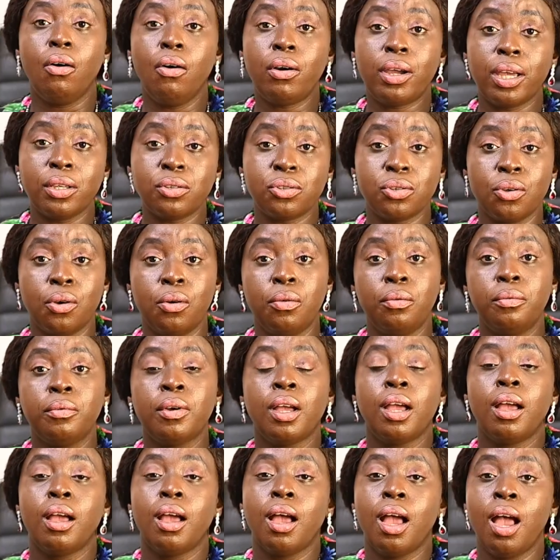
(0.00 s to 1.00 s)
Okay,
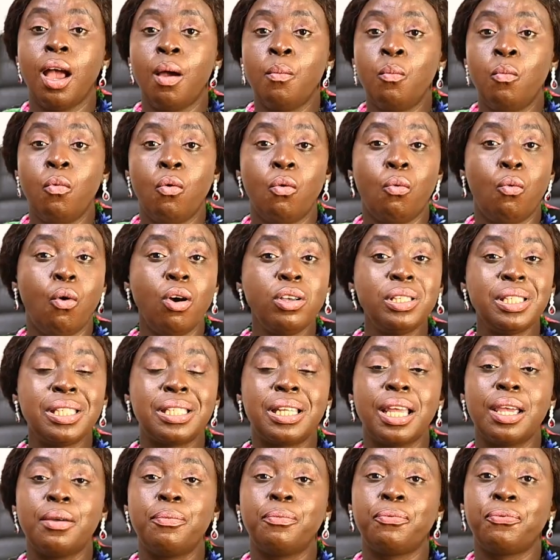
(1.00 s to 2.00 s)
so
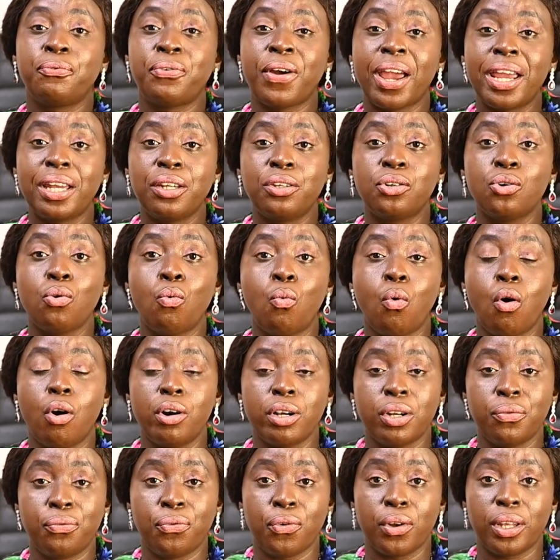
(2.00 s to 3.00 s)
once they find you
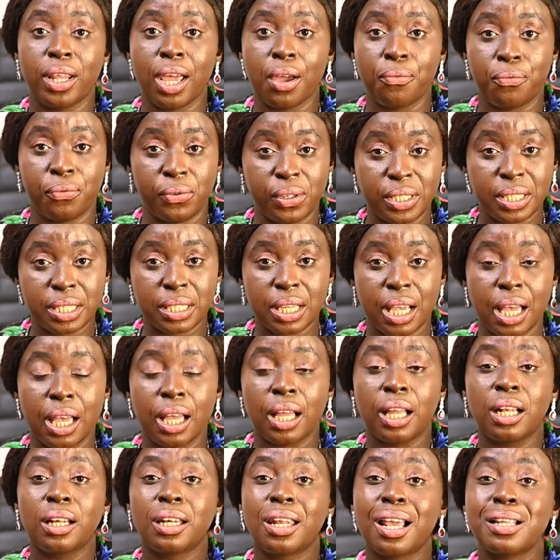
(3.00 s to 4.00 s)
worthy for that
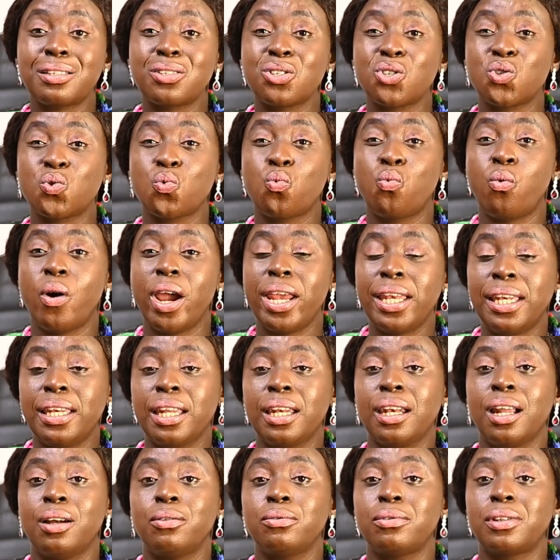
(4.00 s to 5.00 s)
visa, that is when
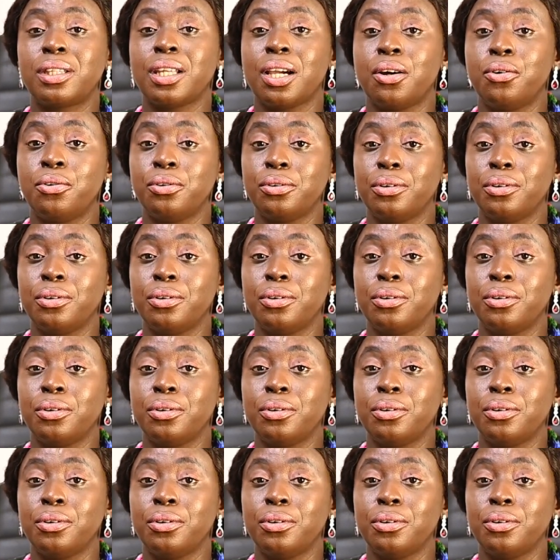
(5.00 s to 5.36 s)
they now